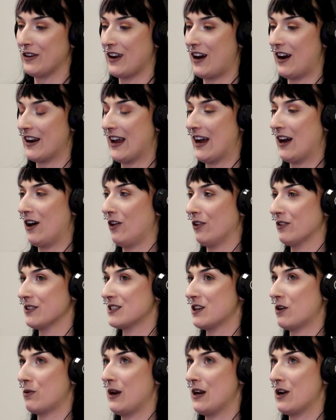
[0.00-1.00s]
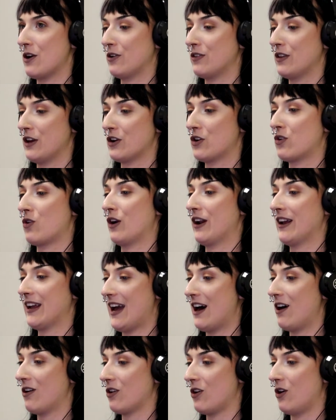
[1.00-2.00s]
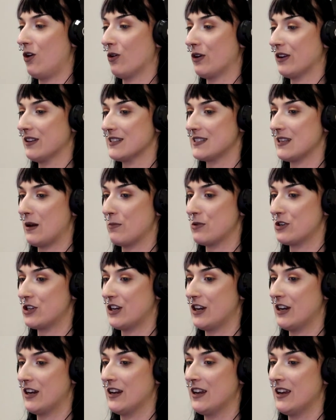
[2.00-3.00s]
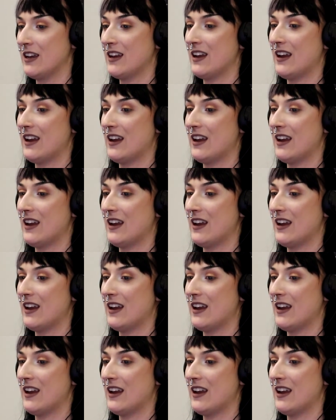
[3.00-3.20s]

and gut health. So we know that chronic alcohol consumption